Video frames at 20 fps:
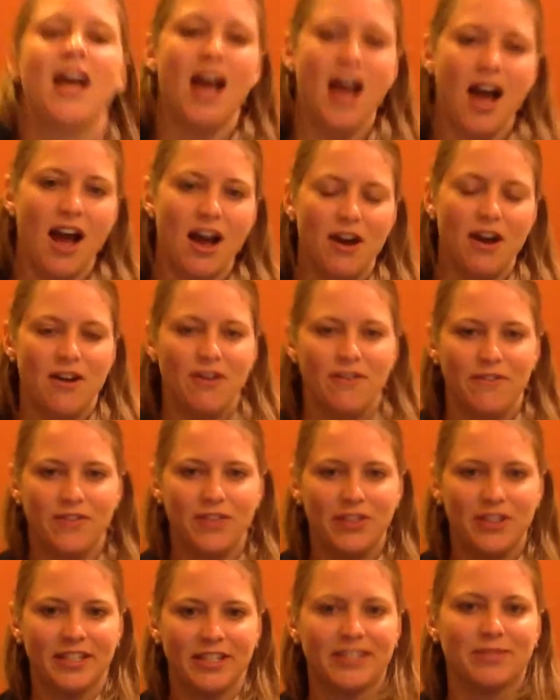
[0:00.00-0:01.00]

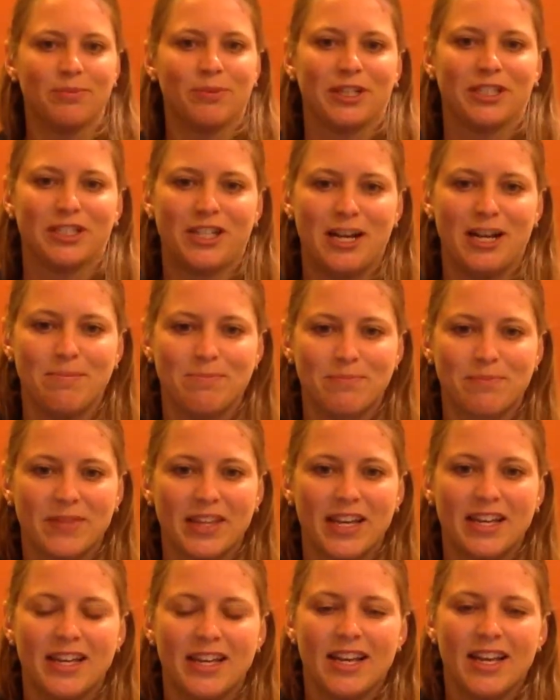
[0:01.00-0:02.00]
of this workshop.
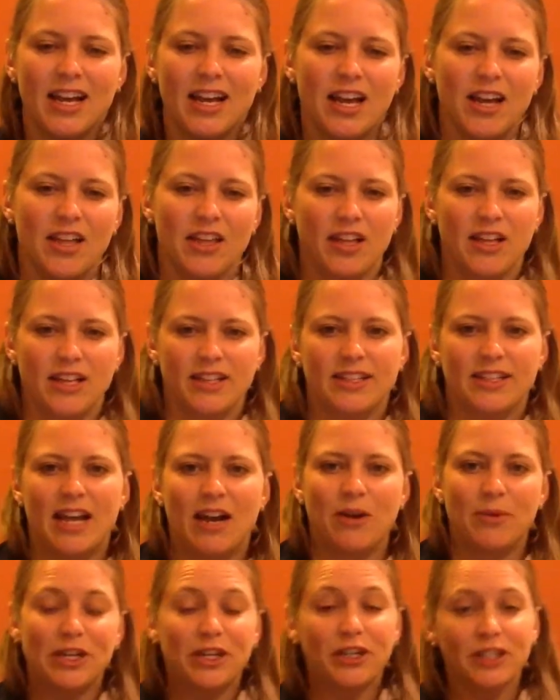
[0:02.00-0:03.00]

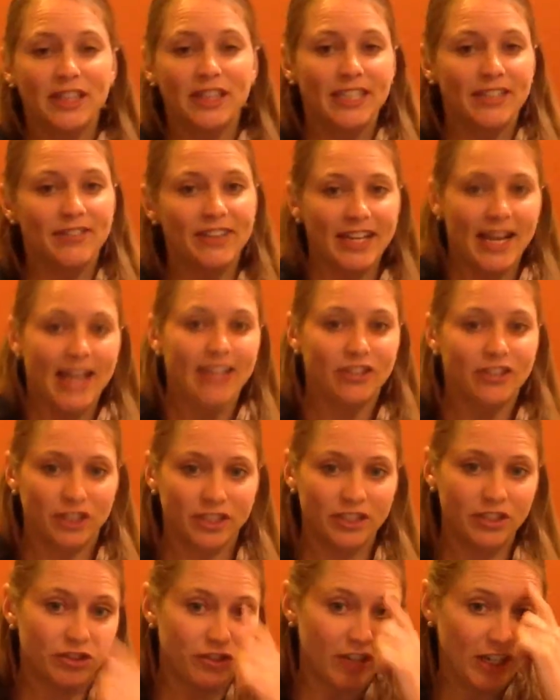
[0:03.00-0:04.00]
Now we could leave it at
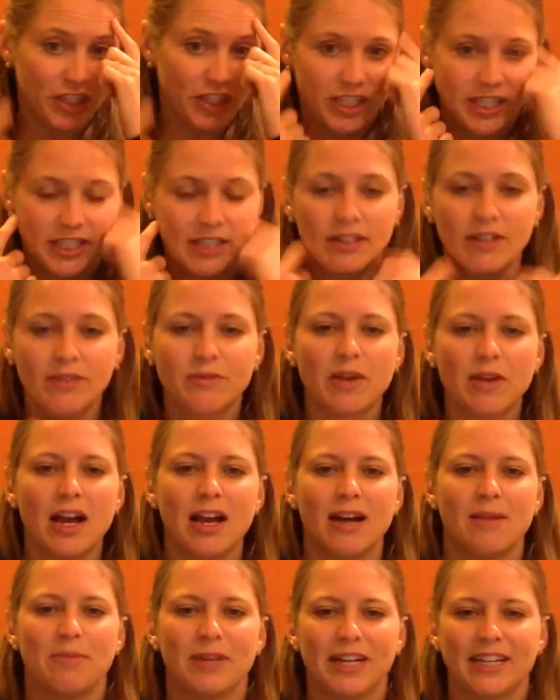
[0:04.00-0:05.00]
just stretching,
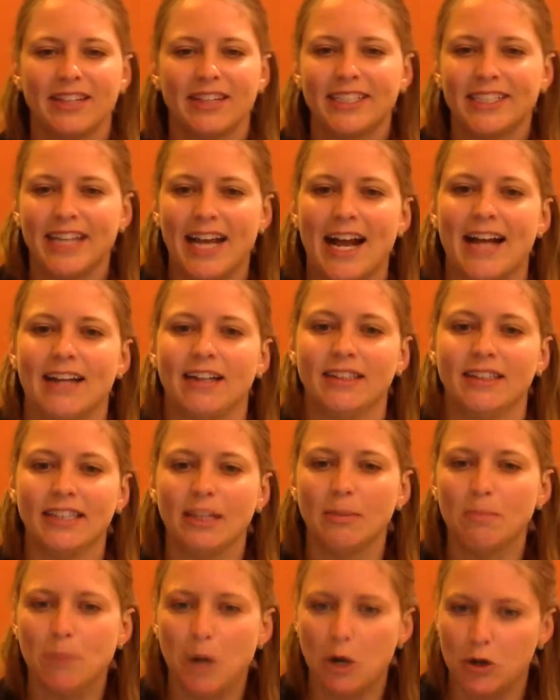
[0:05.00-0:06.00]
but I'd like to add a
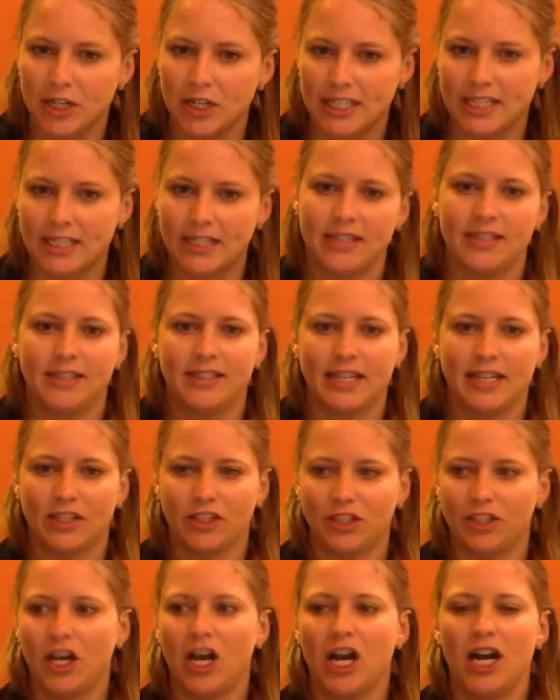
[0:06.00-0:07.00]
little bonus
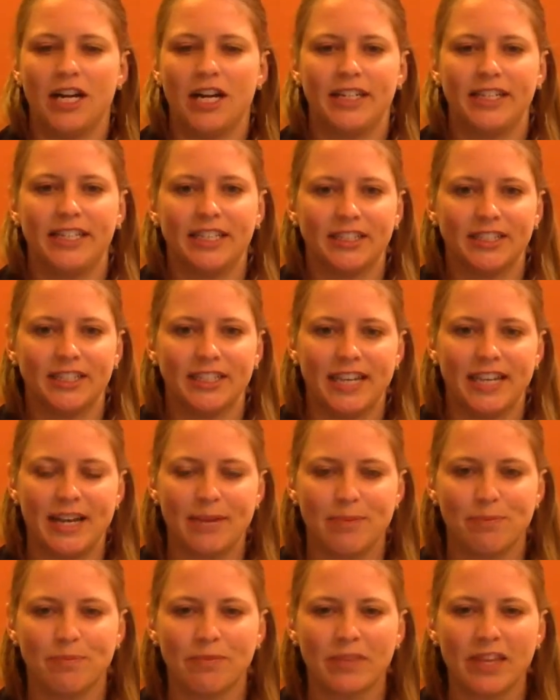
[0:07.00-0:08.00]
section on here
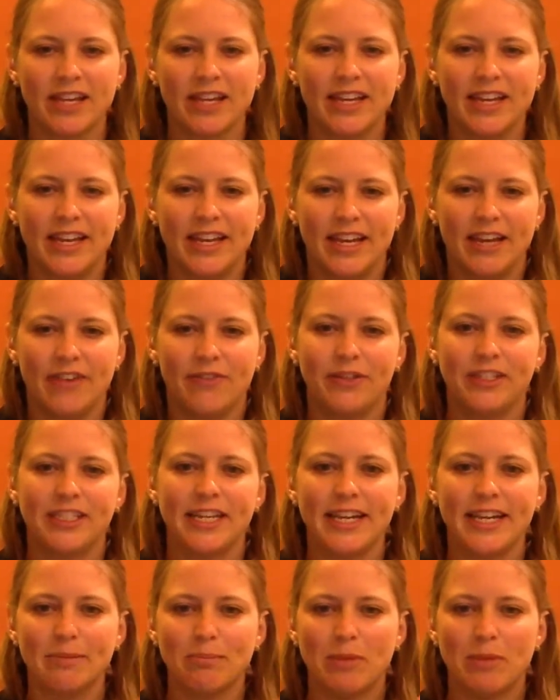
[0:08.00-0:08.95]
today. If we take